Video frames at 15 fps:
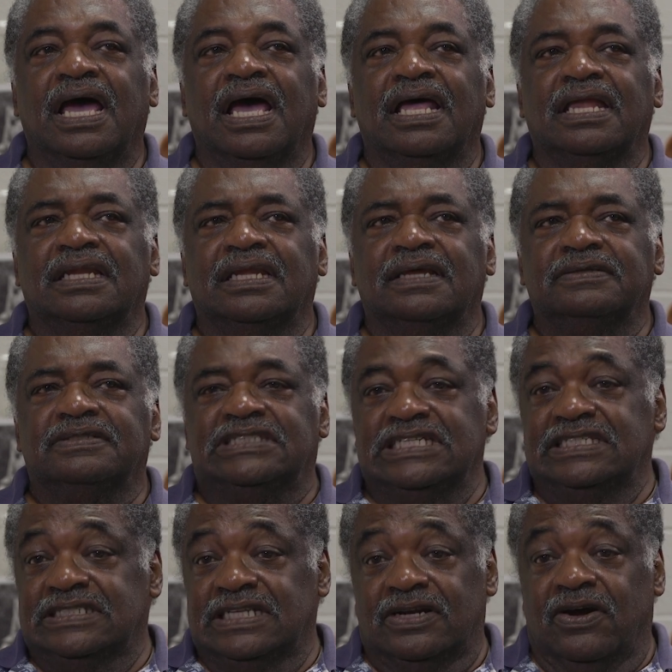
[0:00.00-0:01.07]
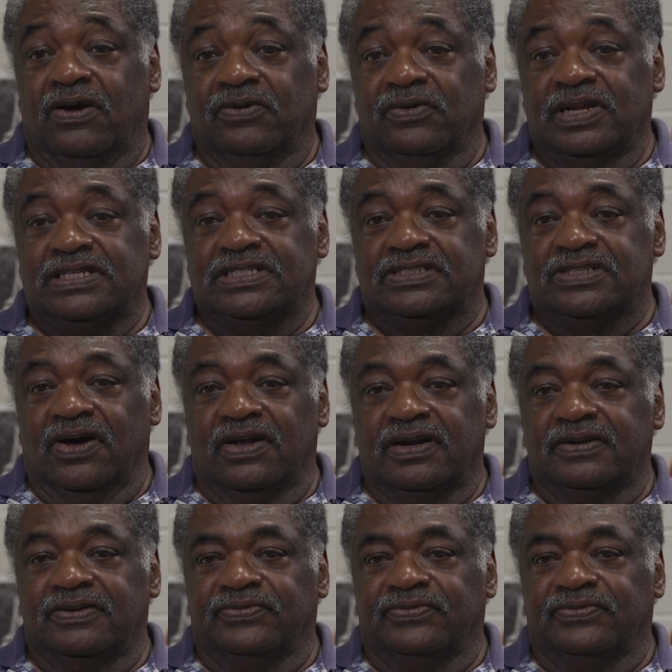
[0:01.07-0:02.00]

And the season had already started.